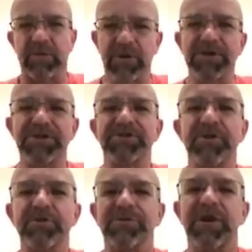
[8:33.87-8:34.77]
And Russian
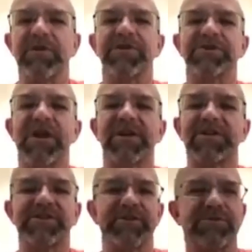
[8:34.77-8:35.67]
soldiers were telling the
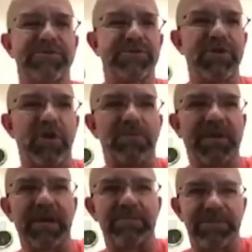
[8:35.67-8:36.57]
Chinese soldiers to go and
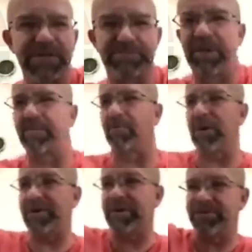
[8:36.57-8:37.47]
pick up these people,
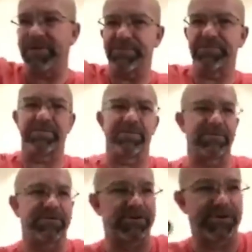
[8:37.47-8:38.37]
round up these
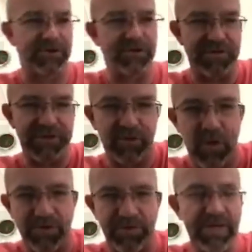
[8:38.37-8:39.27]
people, secure this
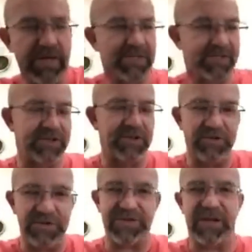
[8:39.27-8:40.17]
quadrant, secure
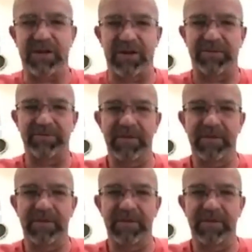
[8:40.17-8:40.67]
this area.